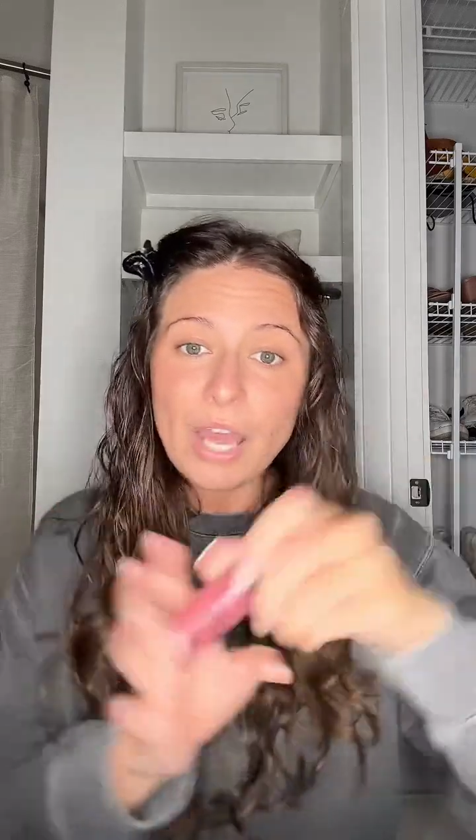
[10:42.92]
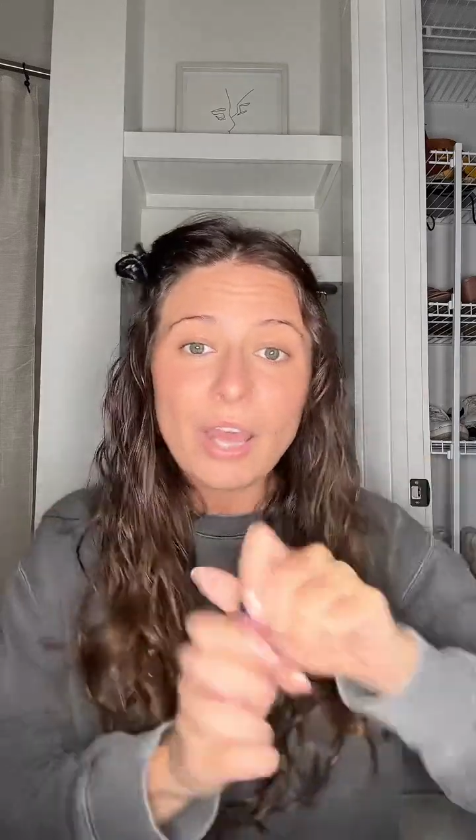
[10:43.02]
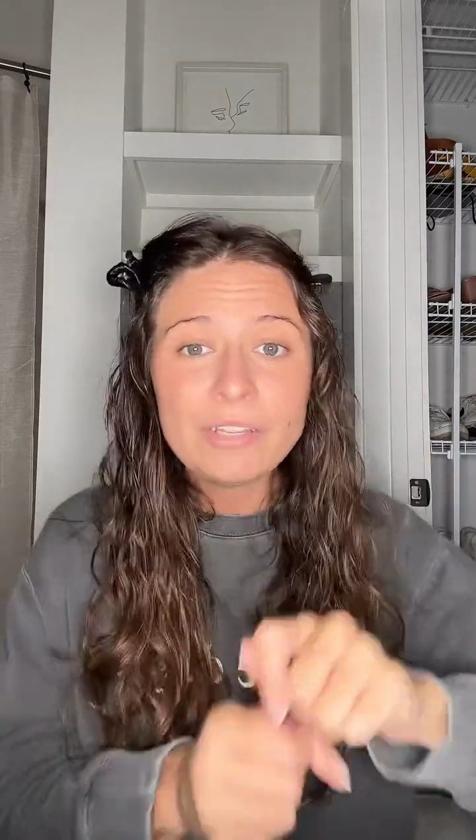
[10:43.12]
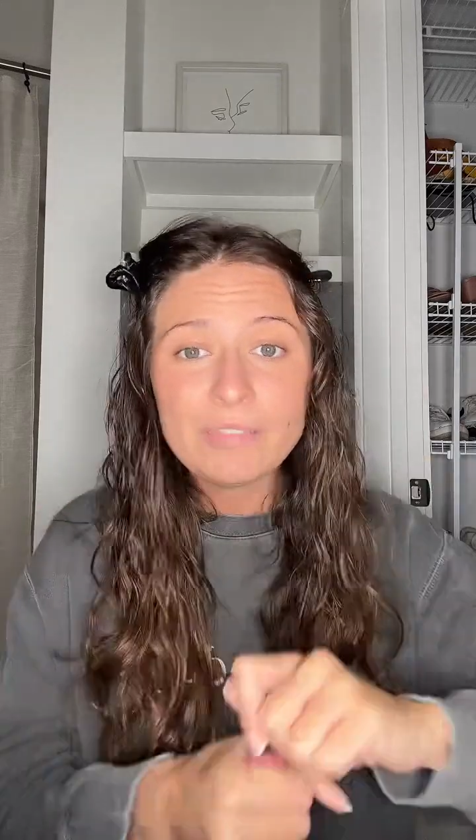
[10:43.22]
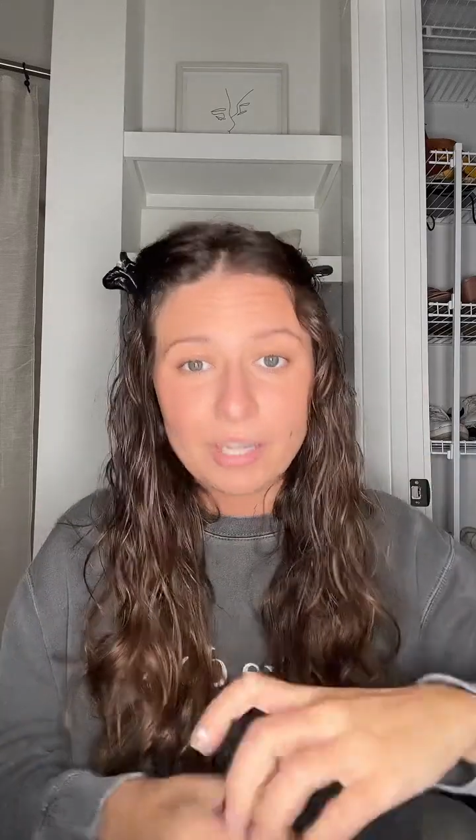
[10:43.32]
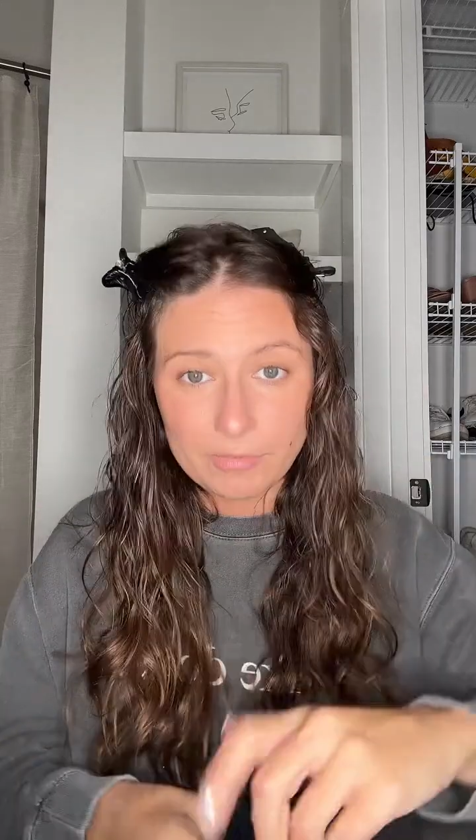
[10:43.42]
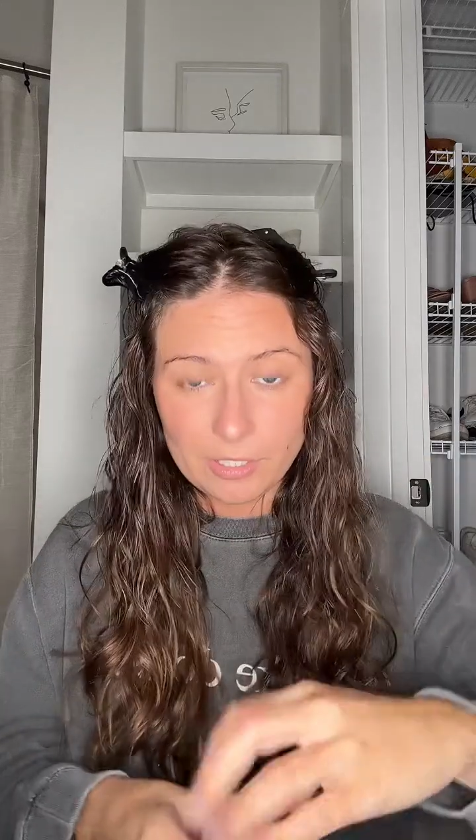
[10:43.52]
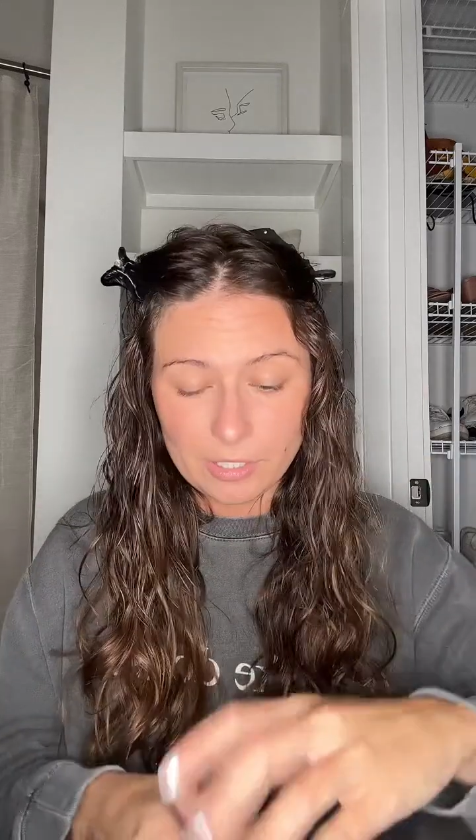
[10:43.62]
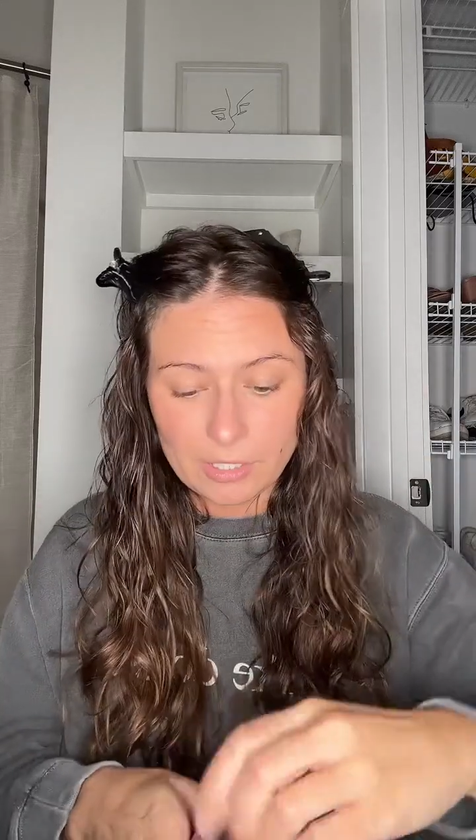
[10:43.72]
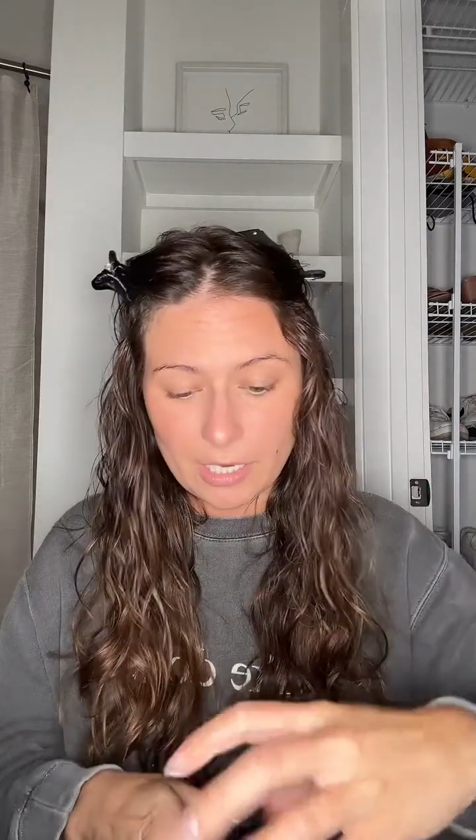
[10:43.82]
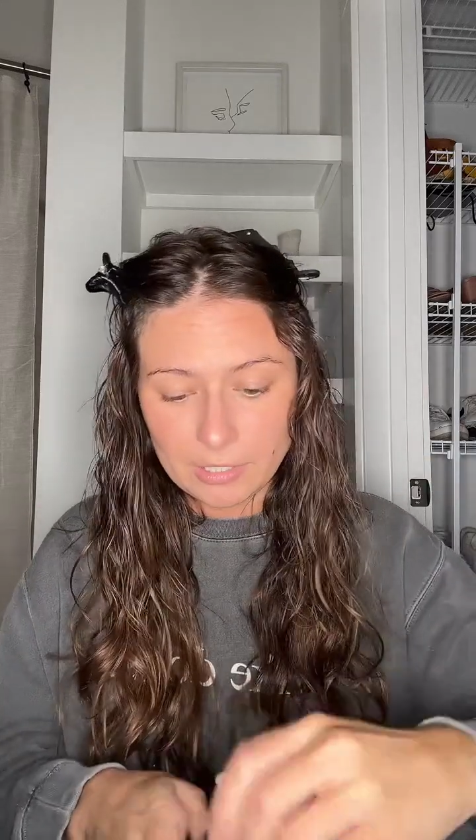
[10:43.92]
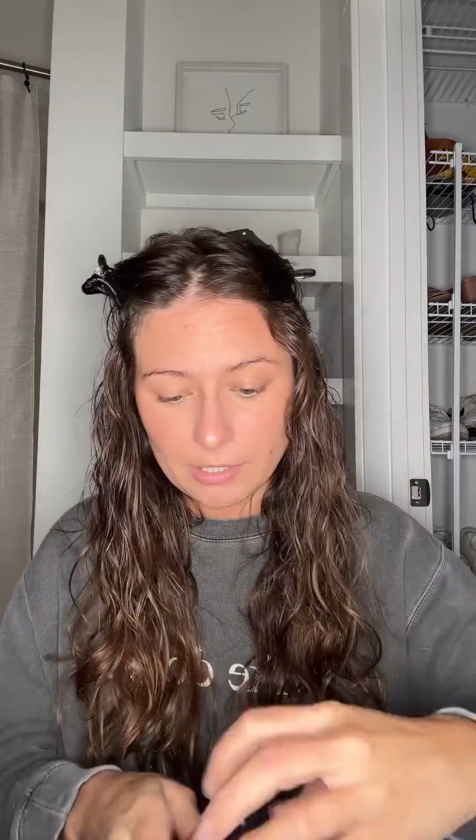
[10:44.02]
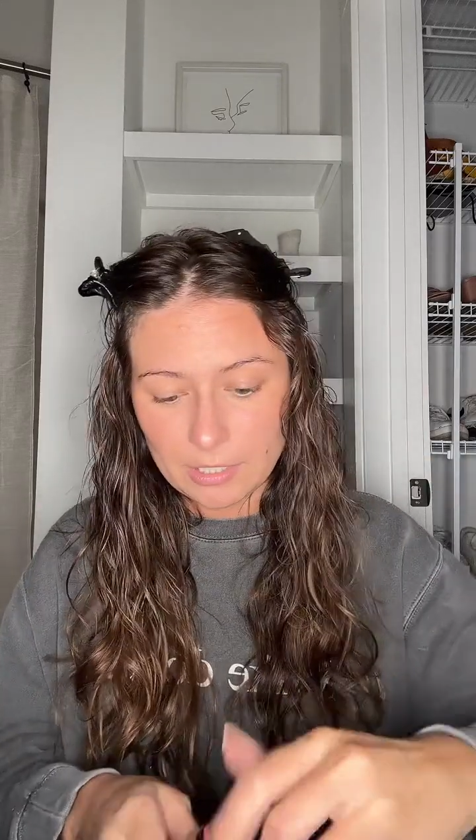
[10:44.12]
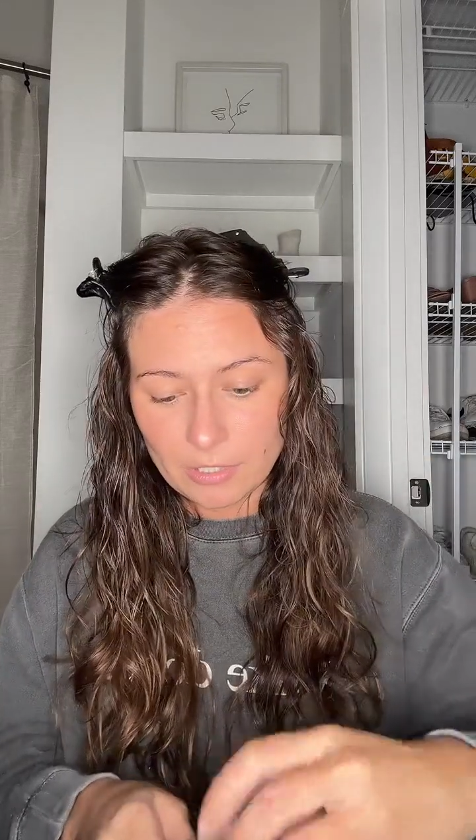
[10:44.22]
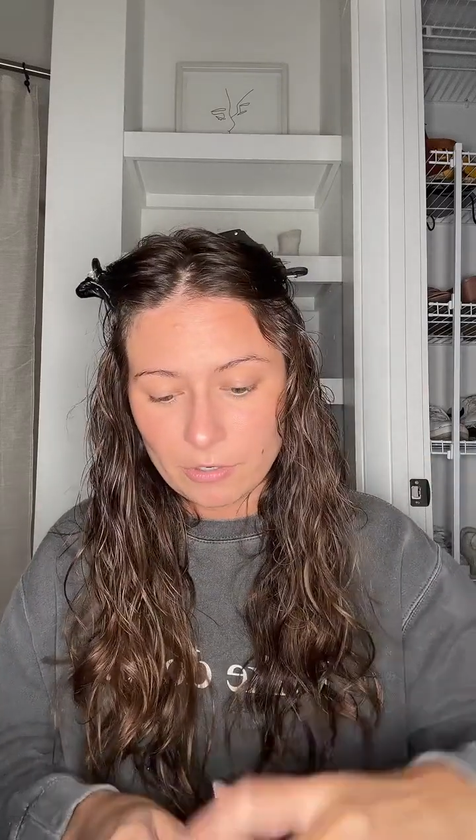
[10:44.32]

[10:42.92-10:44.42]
I'll leave that up to the scientist.